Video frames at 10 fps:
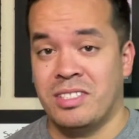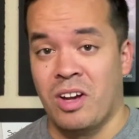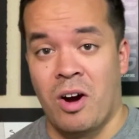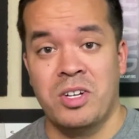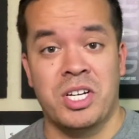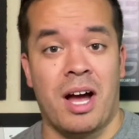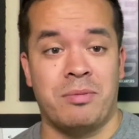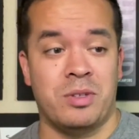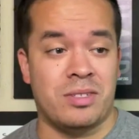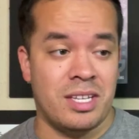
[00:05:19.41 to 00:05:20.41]
This is our
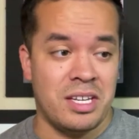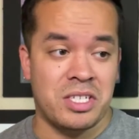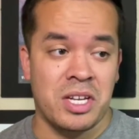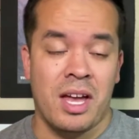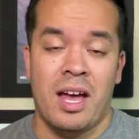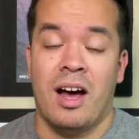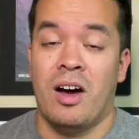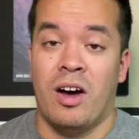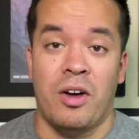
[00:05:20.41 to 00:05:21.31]
job to teach uh,